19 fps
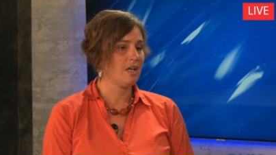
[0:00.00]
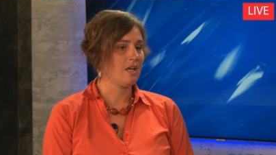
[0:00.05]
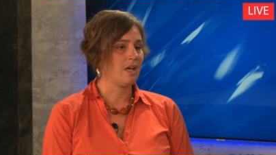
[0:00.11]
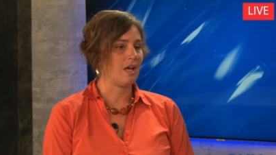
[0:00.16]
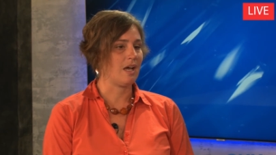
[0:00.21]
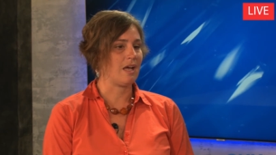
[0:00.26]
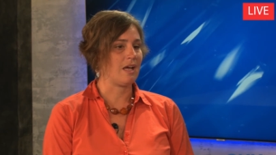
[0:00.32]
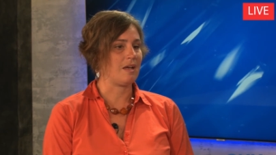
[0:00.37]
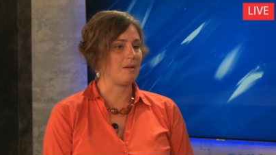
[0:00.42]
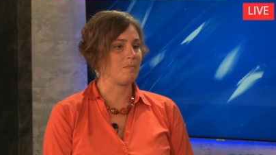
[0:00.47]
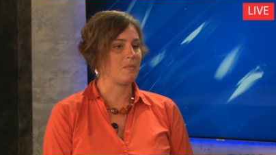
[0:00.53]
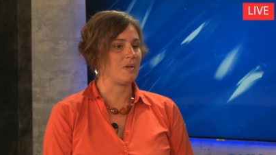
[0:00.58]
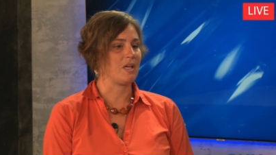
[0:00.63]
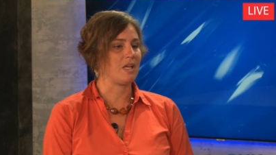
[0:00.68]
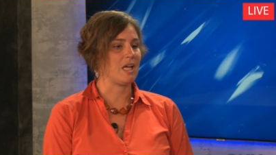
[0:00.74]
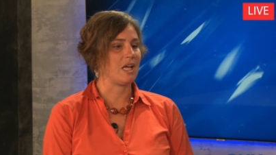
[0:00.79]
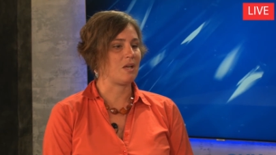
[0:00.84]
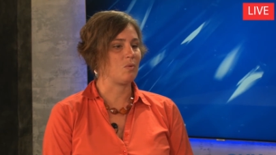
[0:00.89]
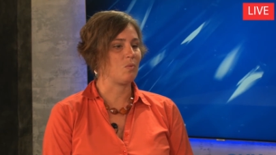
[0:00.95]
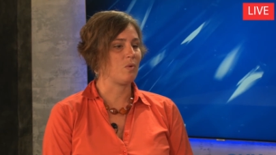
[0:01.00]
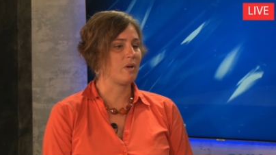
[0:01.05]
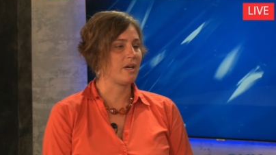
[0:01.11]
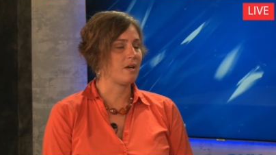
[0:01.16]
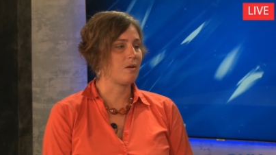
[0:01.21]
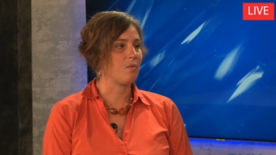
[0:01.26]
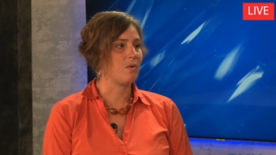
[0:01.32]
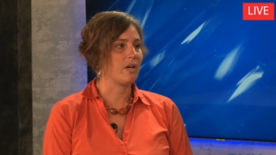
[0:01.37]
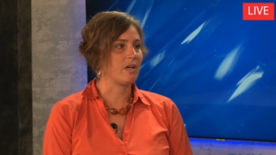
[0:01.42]
And
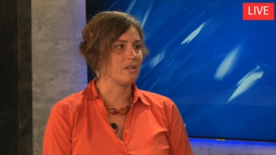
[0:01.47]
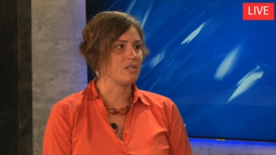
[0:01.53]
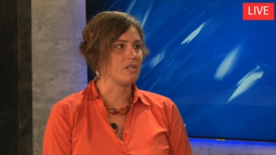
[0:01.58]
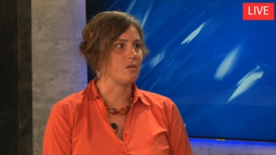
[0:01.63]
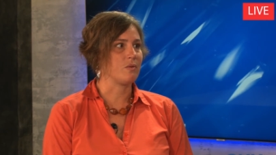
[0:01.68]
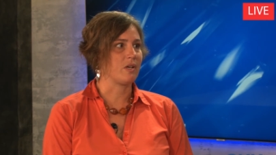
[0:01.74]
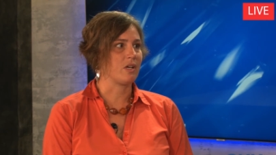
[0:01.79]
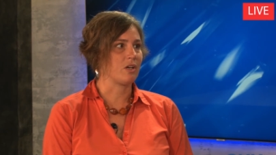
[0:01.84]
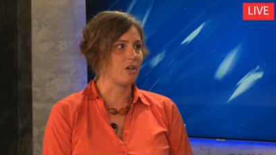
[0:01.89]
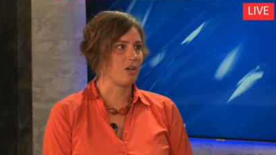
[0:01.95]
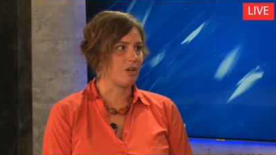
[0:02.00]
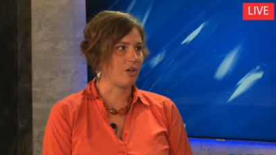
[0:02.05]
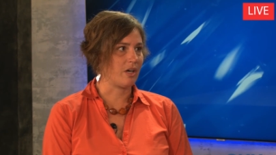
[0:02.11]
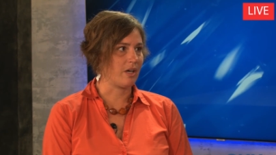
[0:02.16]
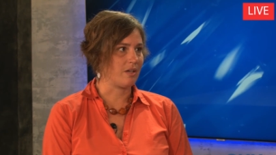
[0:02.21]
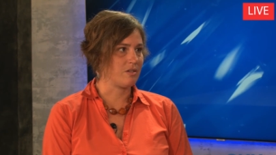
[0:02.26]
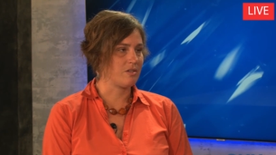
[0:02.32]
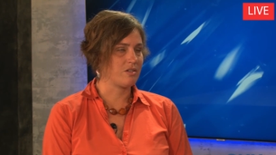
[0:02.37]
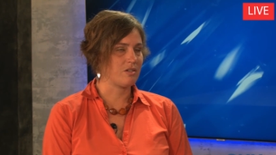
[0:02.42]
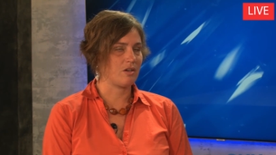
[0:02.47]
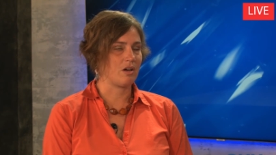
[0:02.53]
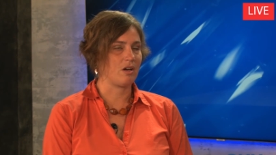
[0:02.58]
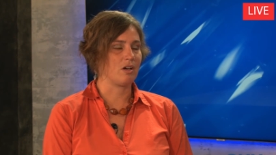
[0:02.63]
what I want to encourage